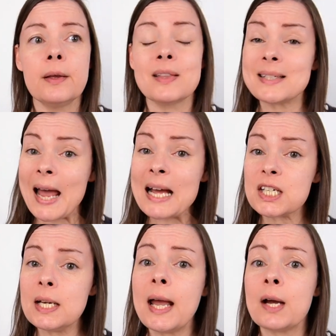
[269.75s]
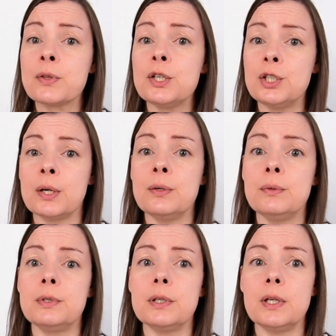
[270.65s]
That's actually how they
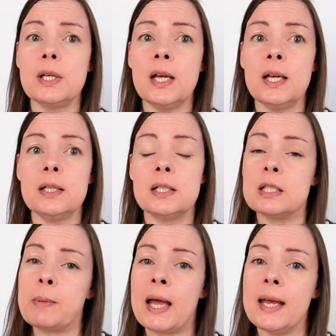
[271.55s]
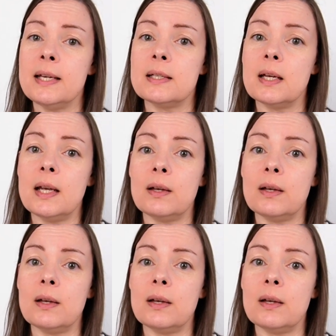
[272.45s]
showed it displayed